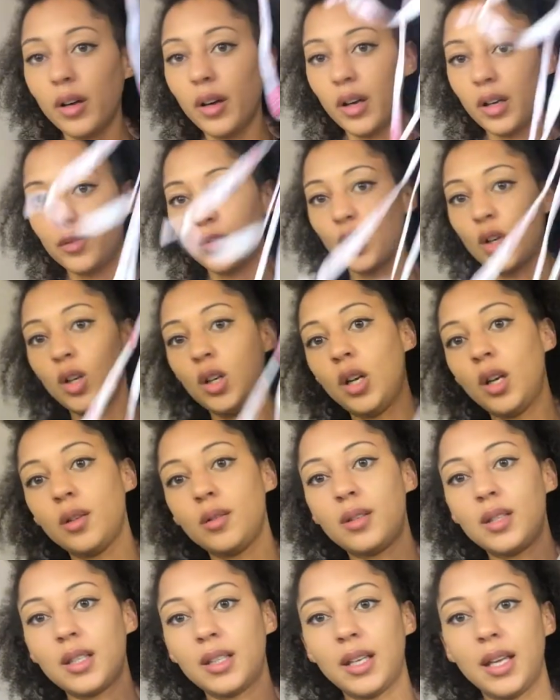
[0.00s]
I've got
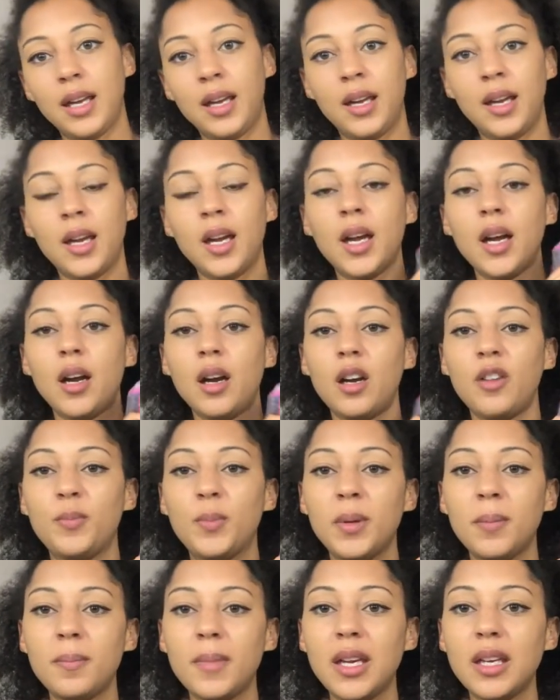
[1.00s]
loads in here. I've
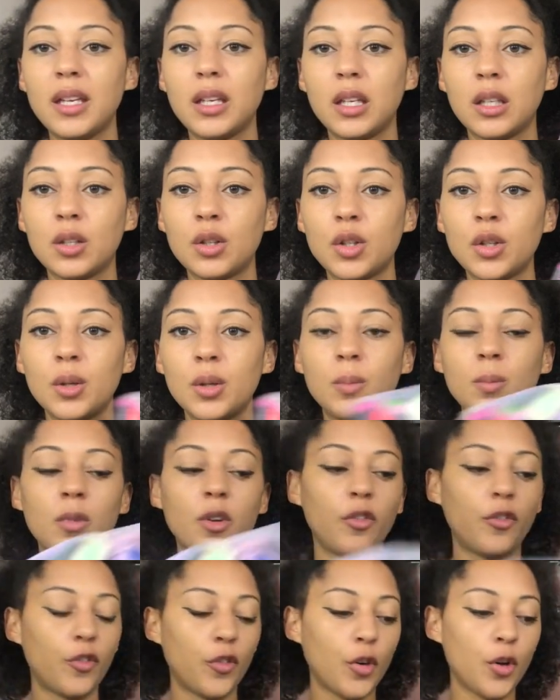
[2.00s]
been making them
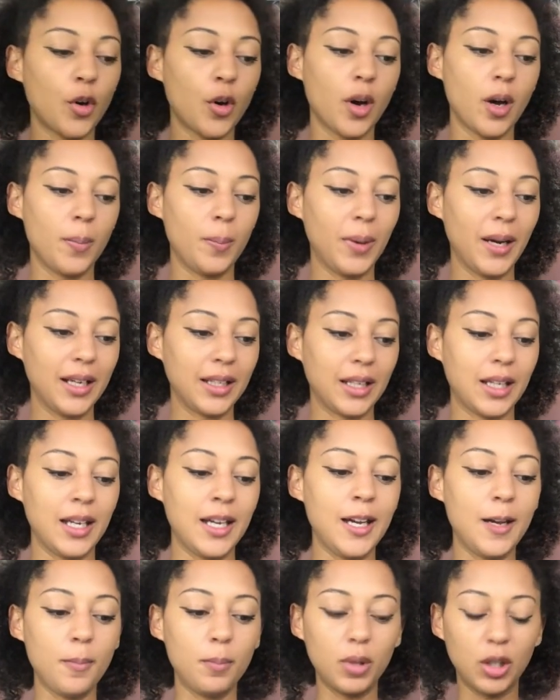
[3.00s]
for a
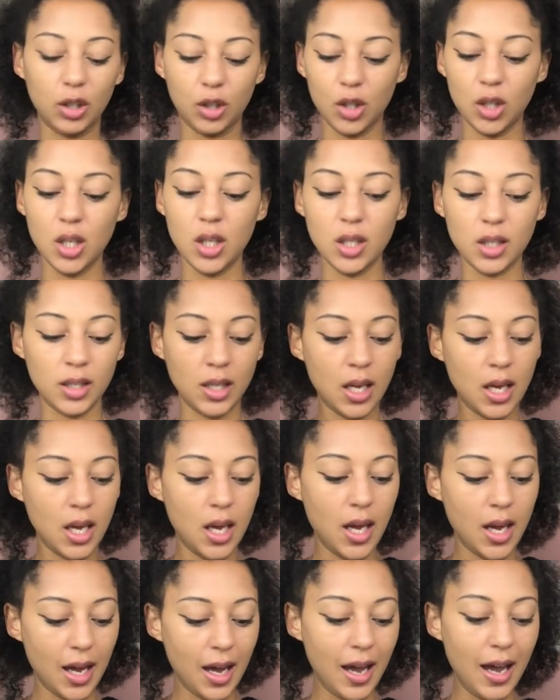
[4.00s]
blanket because
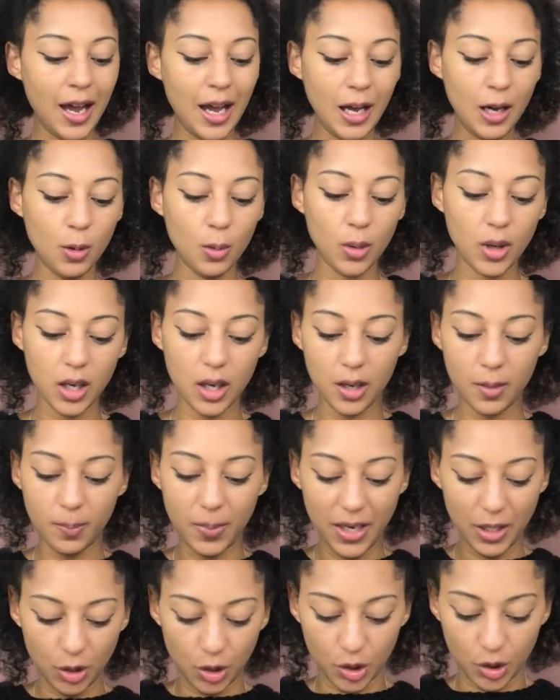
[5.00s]
our
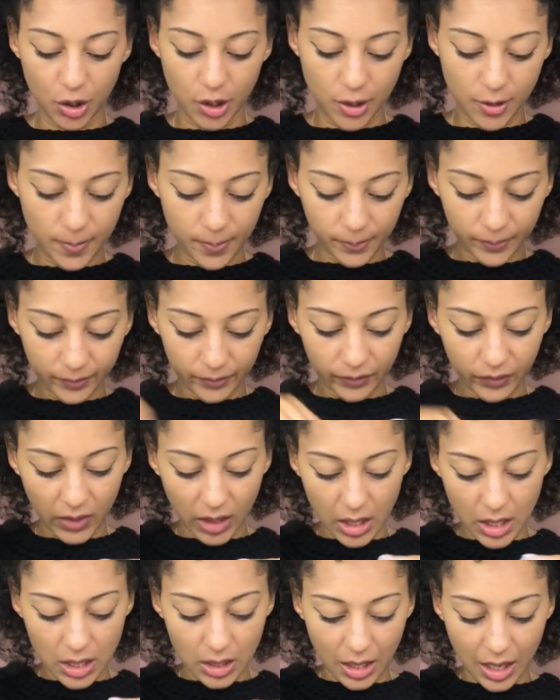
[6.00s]
bedroom
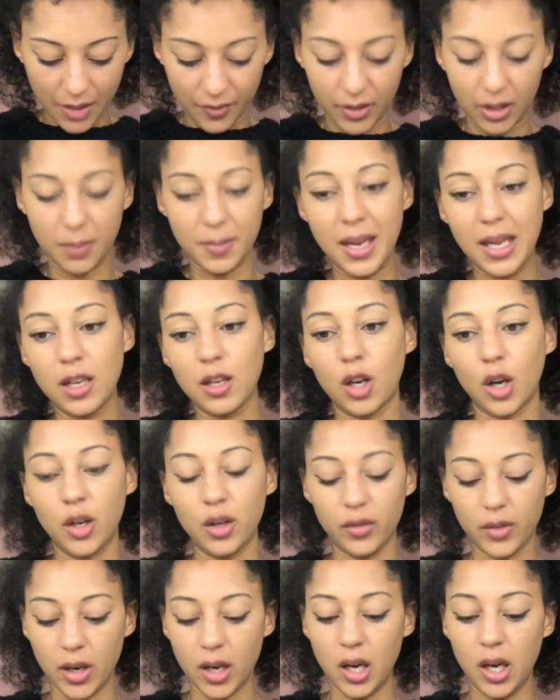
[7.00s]
is having a
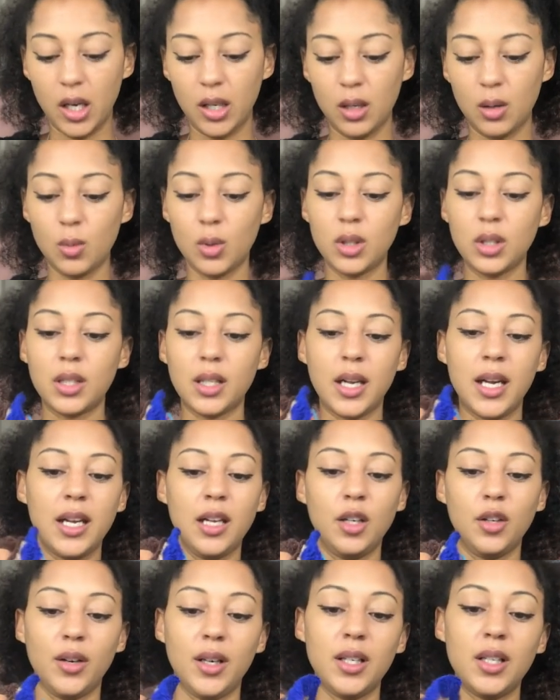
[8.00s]
makeover and I want a
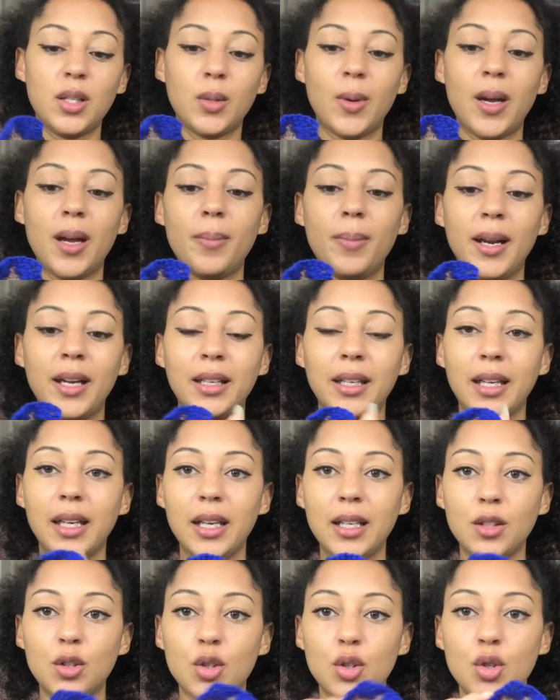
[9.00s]
Granny Square
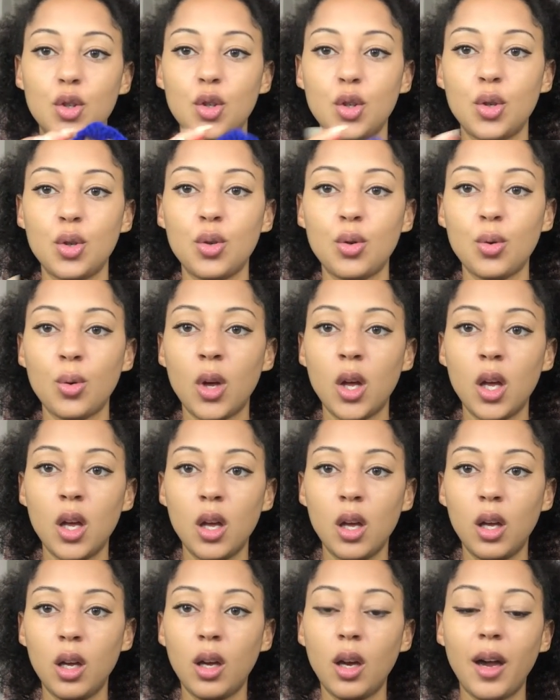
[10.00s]
blanket to
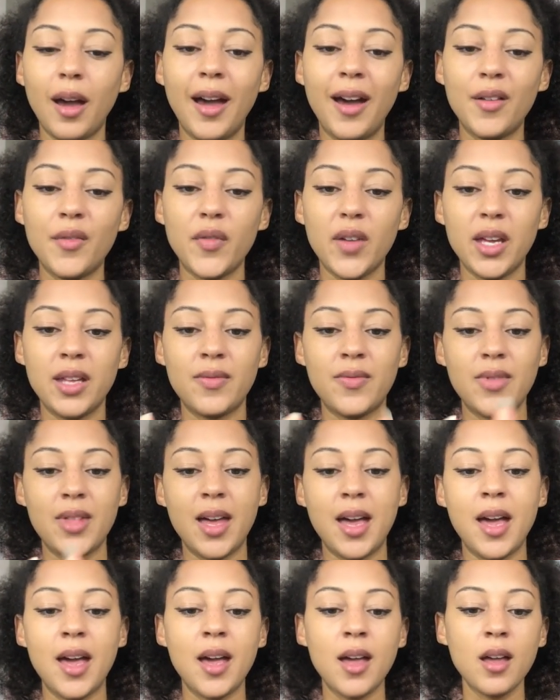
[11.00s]
have in
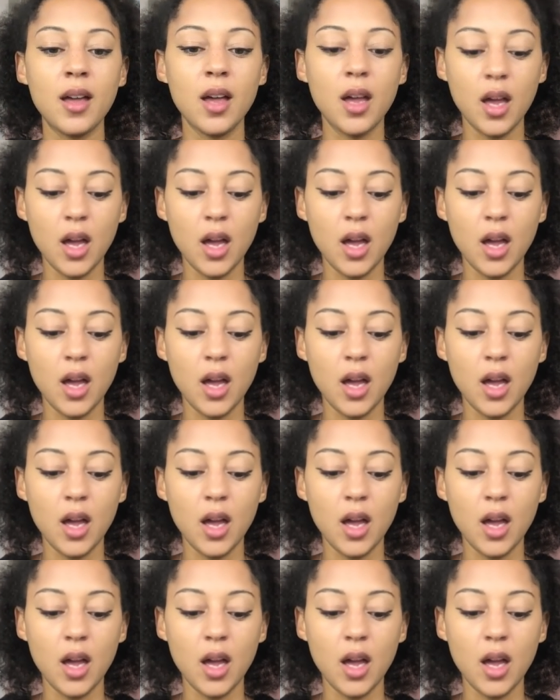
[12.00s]
there.